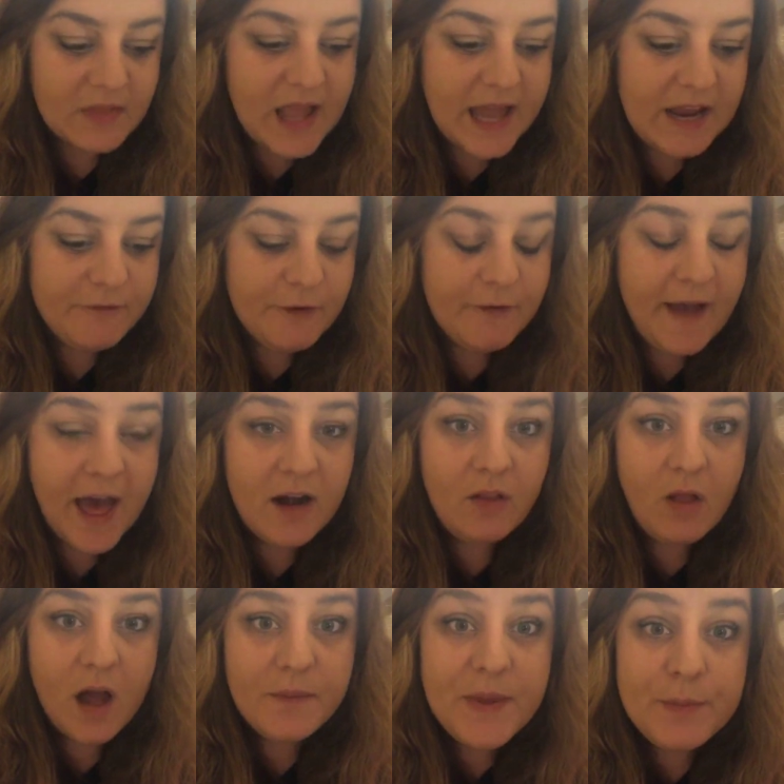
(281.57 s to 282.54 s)
And if you've had a
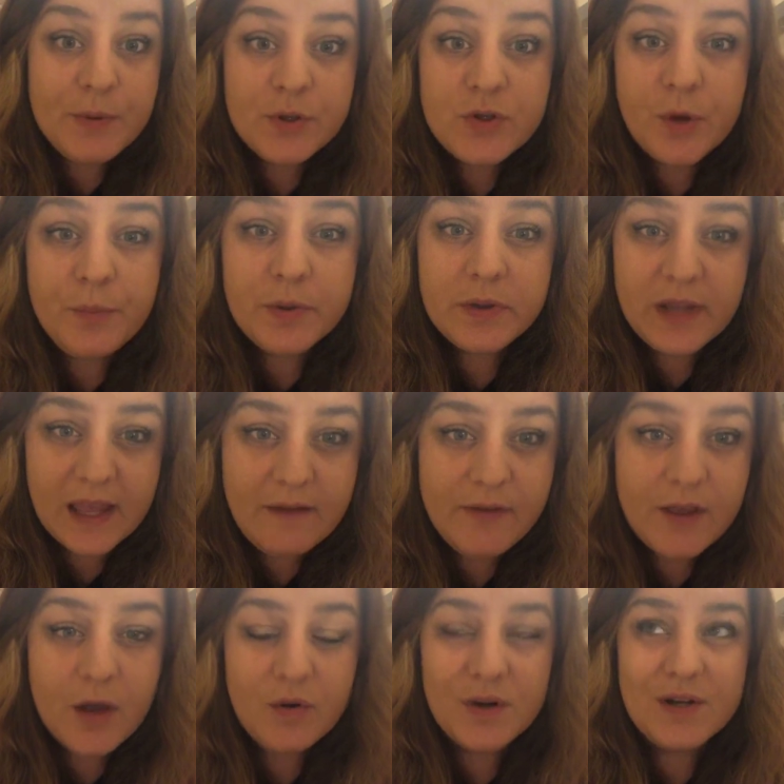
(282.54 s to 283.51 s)
lot of people who don't believe
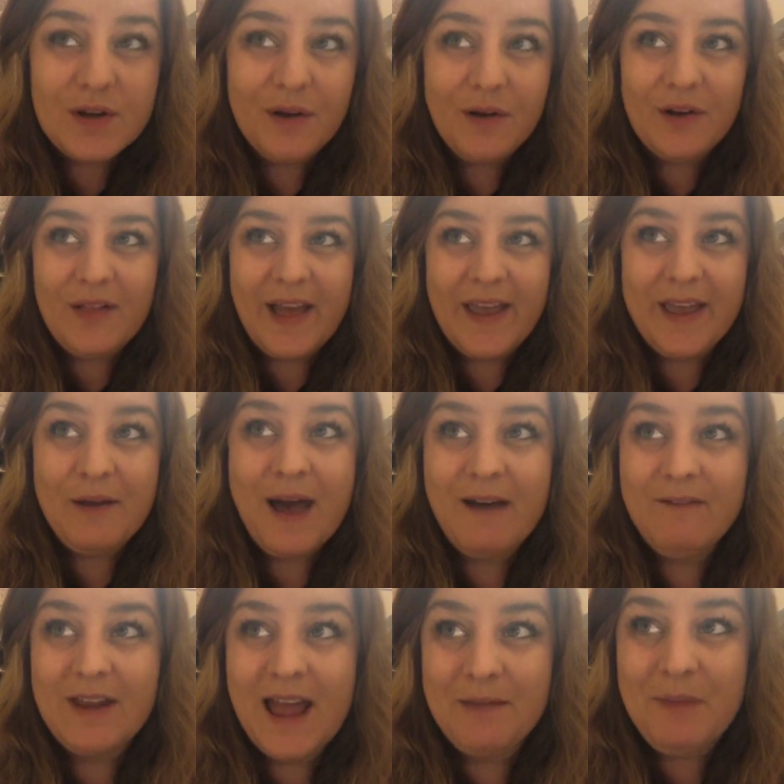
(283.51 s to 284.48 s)
you, or like you
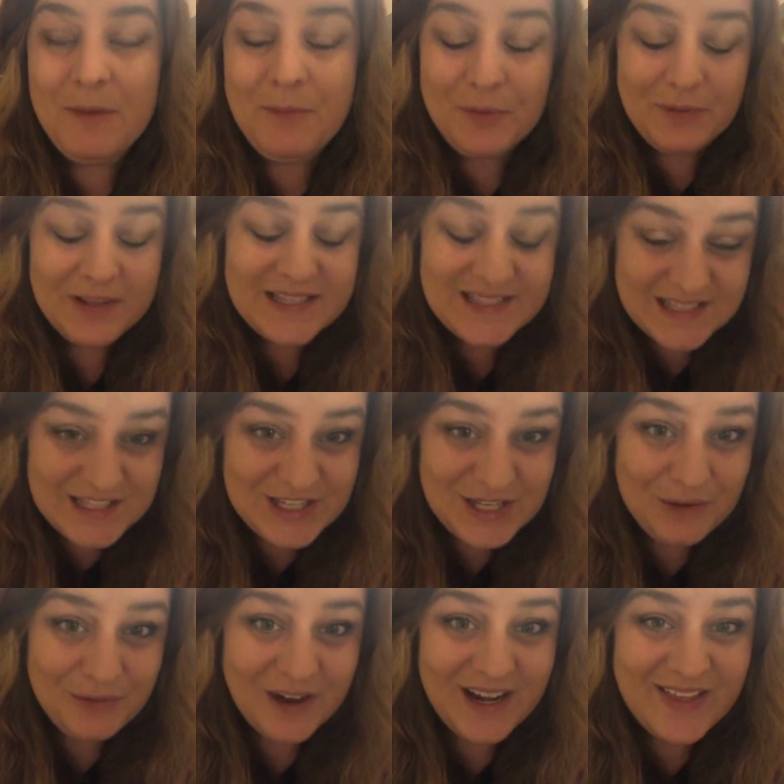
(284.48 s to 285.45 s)
haven't had people listen to
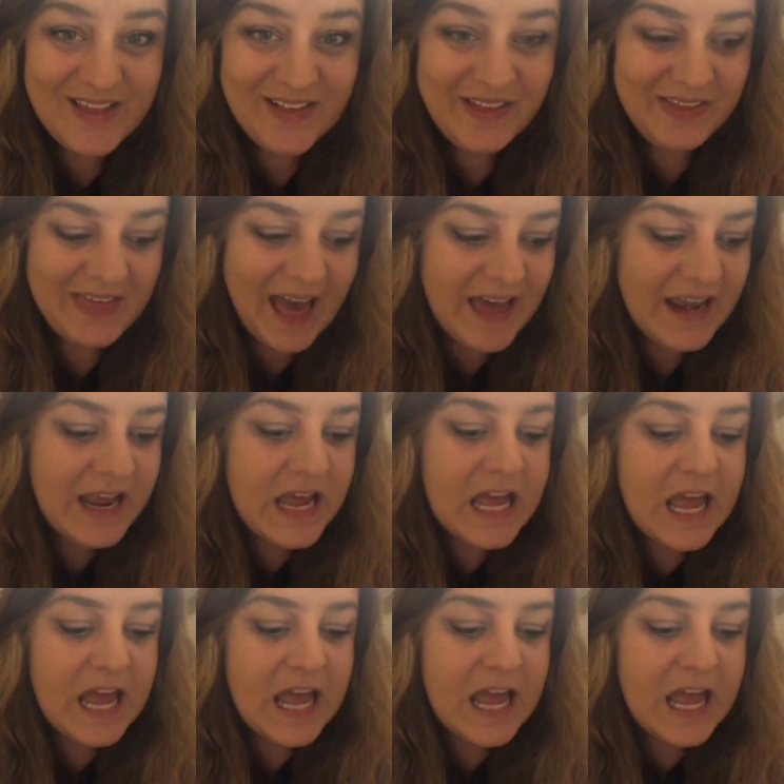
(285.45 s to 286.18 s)
you or anything like that,